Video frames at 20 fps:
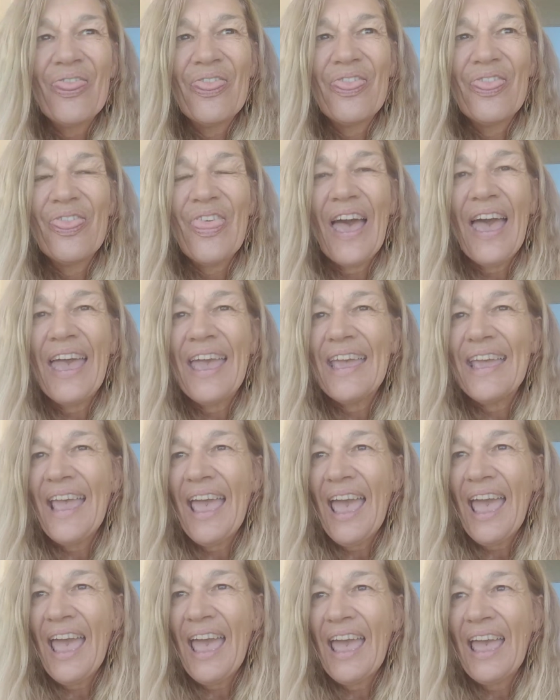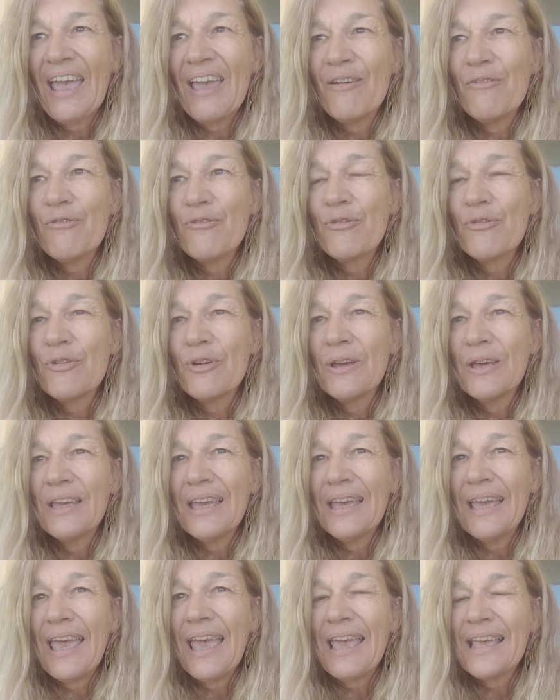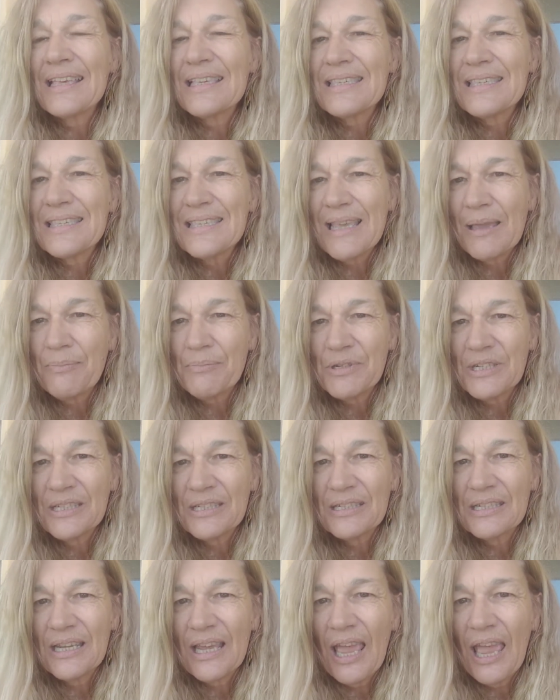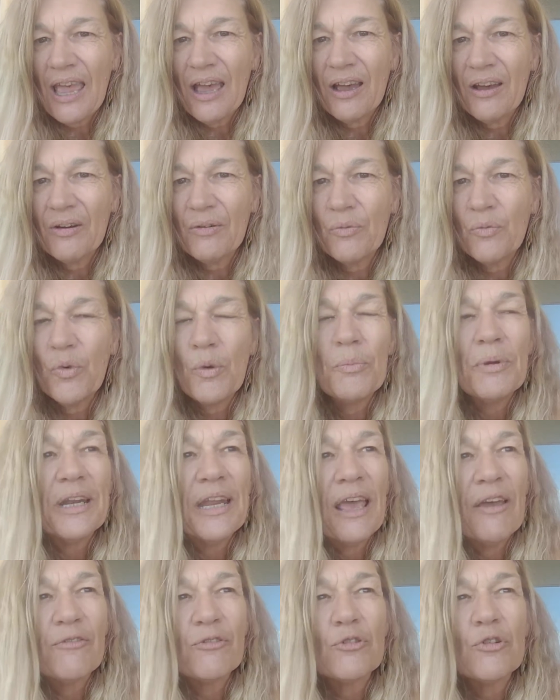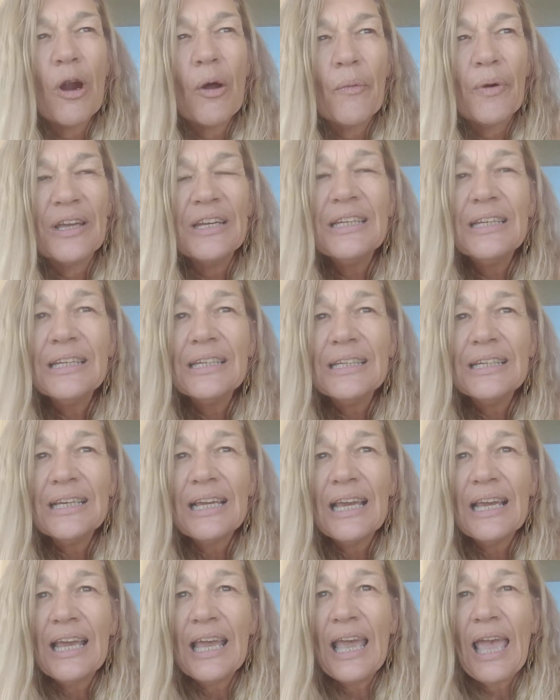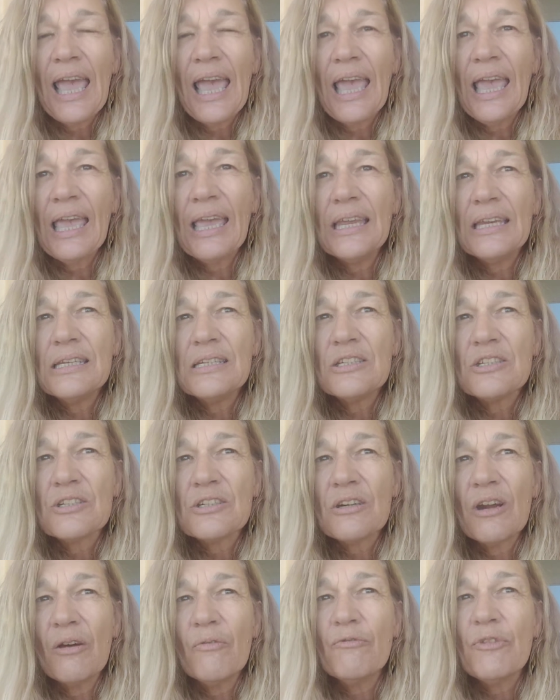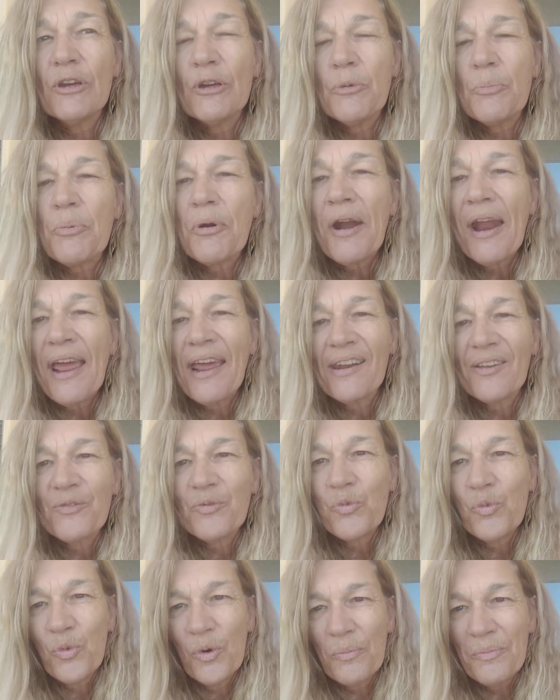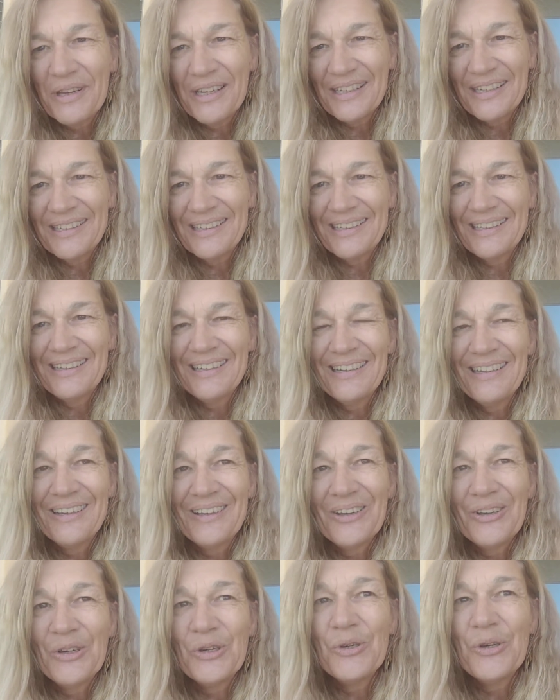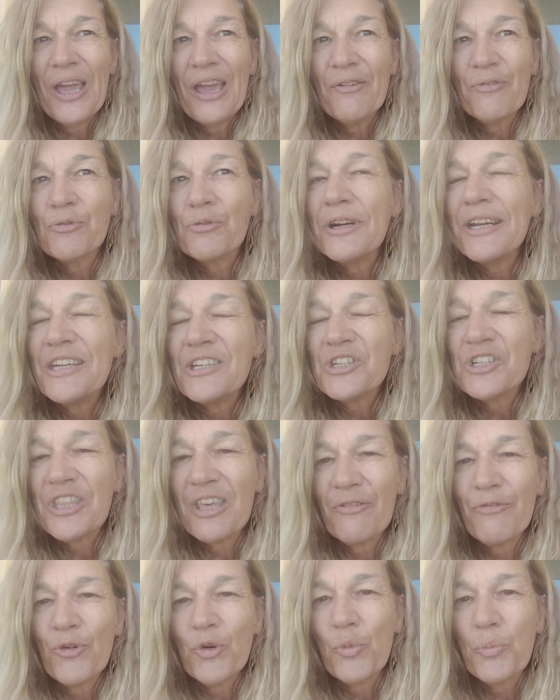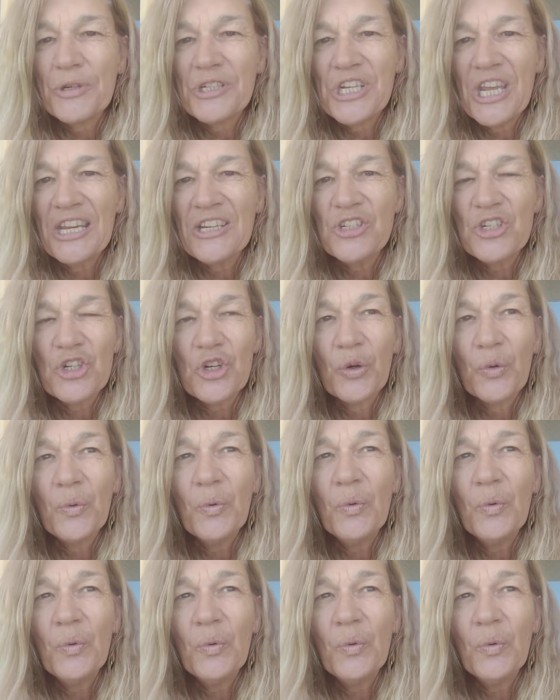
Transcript: they have accepted how women have grown. And I'm very proud of women who have reached their full potential.